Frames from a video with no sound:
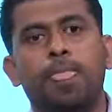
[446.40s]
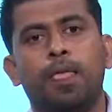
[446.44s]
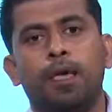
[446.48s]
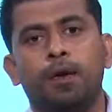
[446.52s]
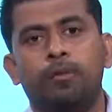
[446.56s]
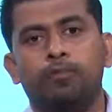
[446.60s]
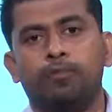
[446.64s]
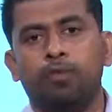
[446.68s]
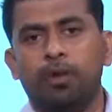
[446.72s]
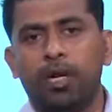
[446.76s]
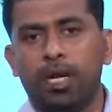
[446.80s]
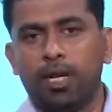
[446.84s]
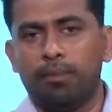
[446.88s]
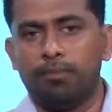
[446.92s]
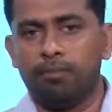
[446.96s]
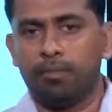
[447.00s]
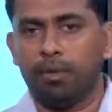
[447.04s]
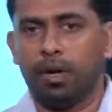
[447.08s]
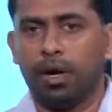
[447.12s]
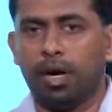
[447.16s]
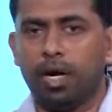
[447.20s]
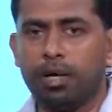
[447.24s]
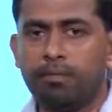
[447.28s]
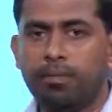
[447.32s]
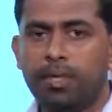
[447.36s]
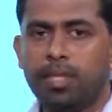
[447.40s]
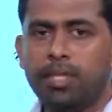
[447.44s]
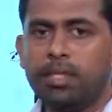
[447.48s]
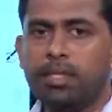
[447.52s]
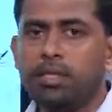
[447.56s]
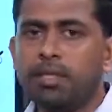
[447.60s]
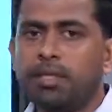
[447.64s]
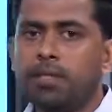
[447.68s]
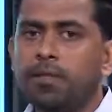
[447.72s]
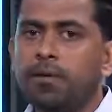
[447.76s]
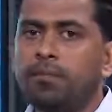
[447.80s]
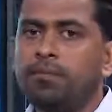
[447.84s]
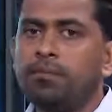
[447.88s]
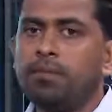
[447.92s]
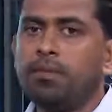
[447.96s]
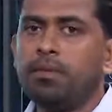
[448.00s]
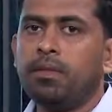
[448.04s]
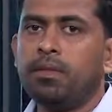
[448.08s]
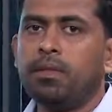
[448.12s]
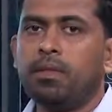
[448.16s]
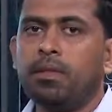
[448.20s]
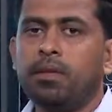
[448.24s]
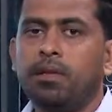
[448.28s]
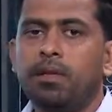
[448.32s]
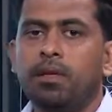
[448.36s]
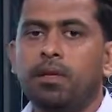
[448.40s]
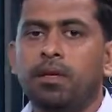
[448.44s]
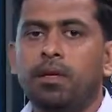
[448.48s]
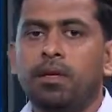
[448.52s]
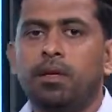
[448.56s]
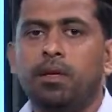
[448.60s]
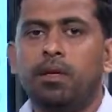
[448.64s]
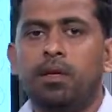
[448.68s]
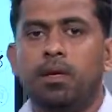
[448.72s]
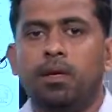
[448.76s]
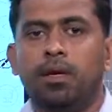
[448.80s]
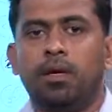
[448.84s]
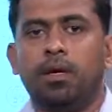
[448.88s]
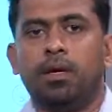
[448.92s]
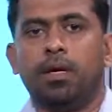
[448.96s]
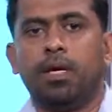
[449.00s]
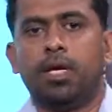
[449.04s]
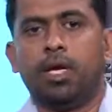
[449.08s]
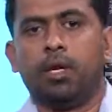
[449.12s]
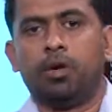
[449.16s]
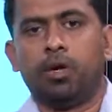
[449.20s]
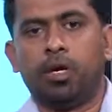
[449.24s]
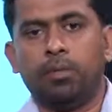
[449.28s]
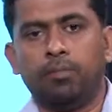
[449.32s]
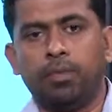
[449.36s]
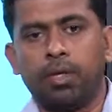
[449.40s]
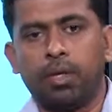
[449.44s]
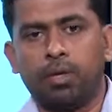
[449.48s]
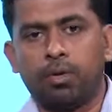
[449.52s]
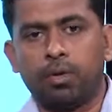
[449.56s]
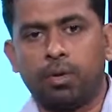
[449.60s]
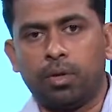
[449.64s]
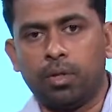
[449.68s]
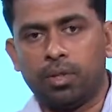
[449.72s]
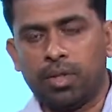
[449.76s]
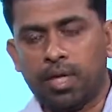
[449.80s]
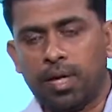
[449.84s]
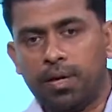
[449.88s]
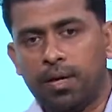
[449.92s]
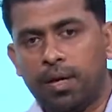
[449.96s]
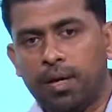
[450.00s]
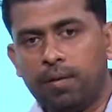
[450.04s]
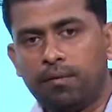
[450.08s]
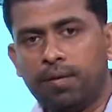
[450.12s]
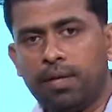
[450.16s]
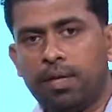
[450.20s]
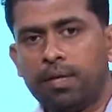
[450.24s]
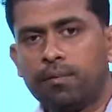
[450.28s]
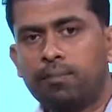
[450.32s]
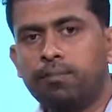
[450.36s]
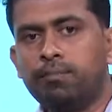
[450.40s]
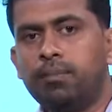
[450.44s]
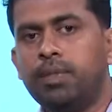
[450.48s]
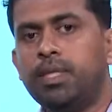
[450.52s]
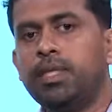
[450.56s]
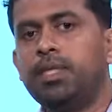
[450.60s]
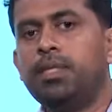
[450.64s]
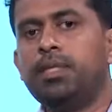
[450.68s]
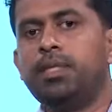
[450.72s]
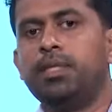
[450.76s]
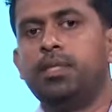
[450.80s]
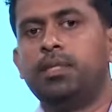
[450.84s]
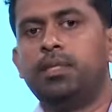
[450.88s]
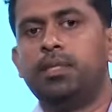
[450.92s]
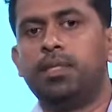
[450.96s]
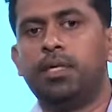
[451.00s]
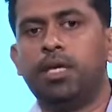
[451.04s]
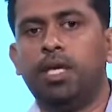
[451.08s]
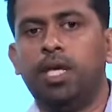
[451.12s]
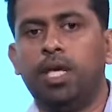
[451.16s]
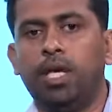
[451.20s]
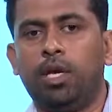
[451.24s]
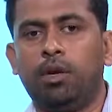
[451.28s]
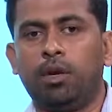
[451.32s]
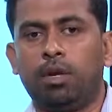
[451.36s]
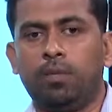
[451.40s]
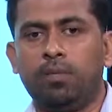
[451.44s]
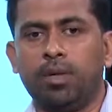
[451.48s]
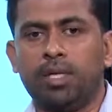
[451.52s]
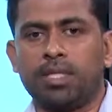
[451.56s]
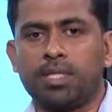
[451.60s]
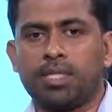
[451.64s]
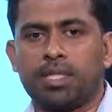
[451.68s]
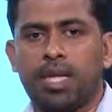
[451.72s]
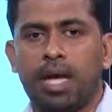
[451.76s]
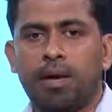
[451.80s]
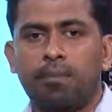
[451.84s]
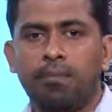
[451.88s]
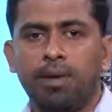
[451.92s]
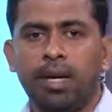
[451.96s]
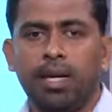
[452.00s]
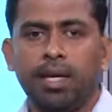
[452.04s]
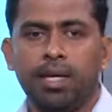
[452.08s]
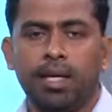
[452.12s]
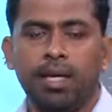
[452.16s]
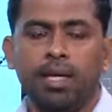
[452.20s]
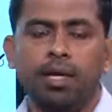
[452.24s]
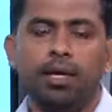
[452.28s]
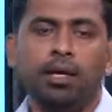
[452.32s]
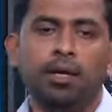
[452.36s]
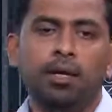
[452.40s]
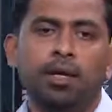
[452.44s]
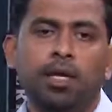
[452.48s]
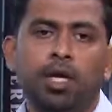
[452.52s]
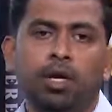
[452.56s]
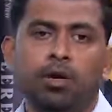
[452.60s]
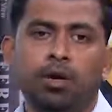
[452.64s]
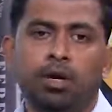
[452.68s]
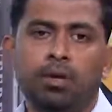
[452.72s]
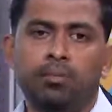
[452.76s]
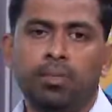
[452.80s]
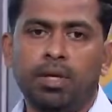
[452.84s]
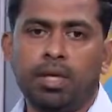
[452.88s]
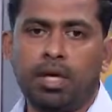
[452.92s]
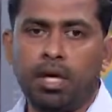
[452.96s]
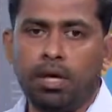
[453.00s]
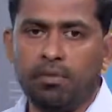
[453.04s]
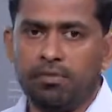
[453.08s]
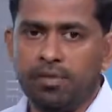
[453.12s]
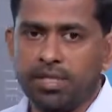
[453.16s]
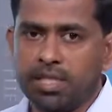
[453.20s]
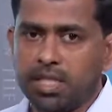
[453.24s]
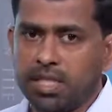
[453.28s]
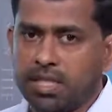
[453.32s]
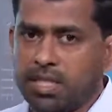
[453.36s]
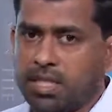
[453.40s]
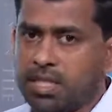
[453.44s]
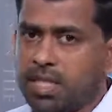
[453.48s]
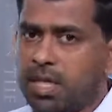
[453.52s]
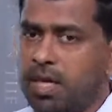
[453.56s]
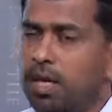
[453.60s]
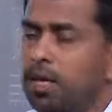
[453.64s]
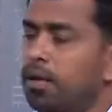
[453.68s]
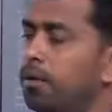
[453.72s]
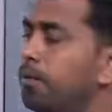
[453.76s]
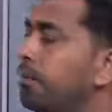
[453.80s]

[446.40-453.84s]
full employment, economic growth and development, economic stability, economic efficiency,